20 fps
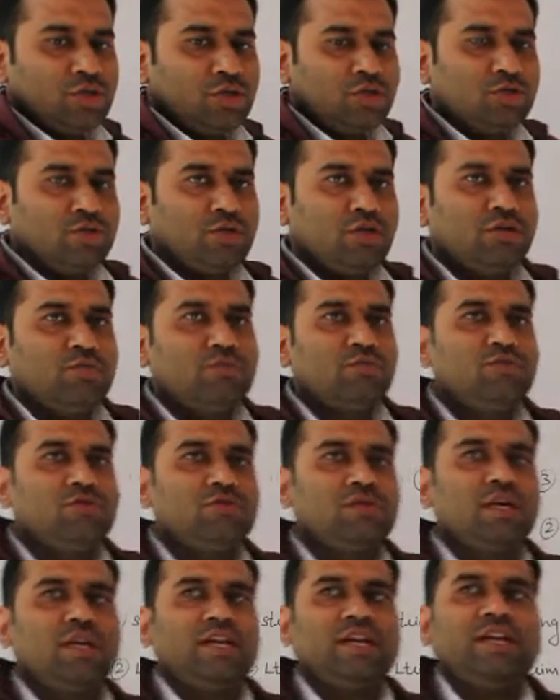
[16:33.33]
to
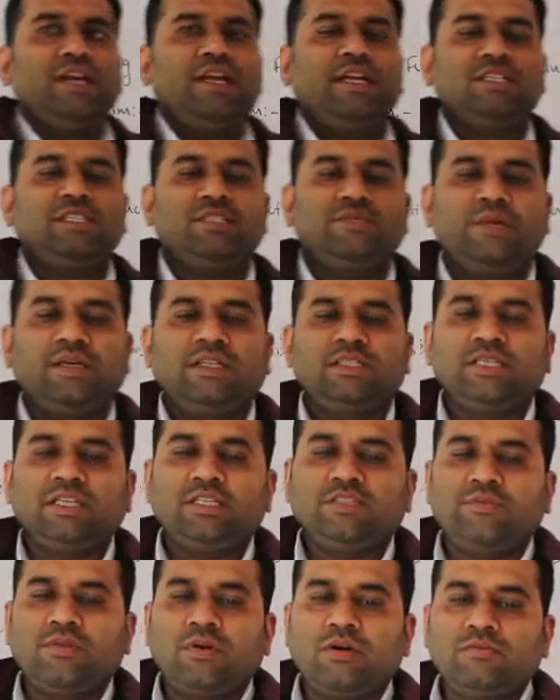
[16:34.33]
remove the leading
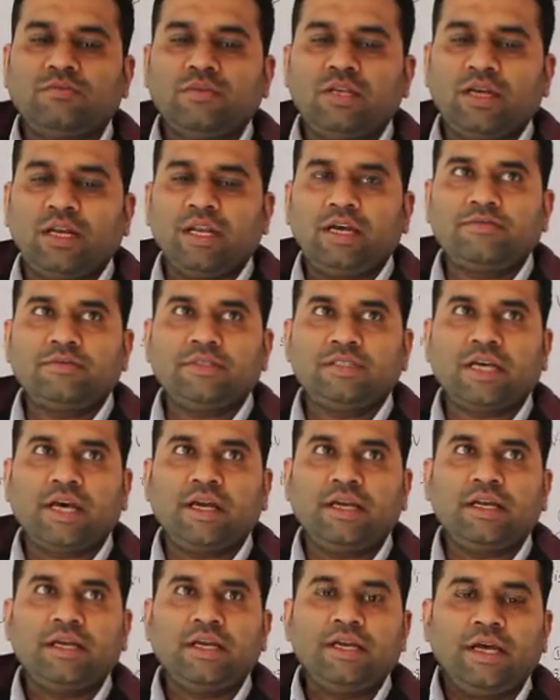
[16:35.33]
spaces from the left
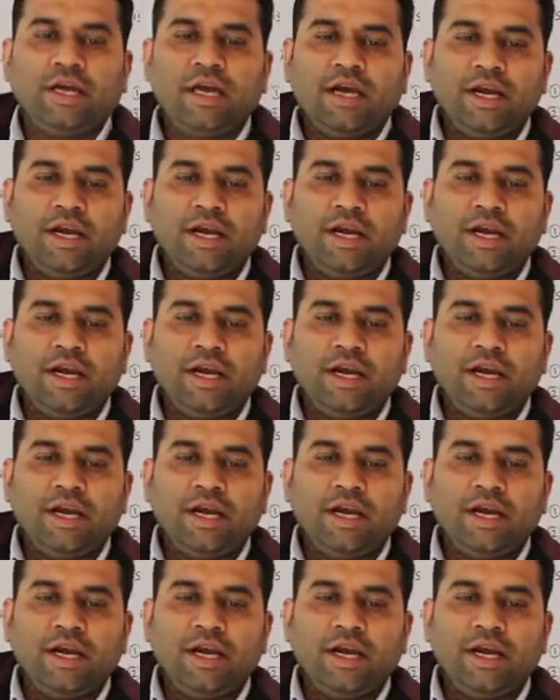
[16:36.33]
side.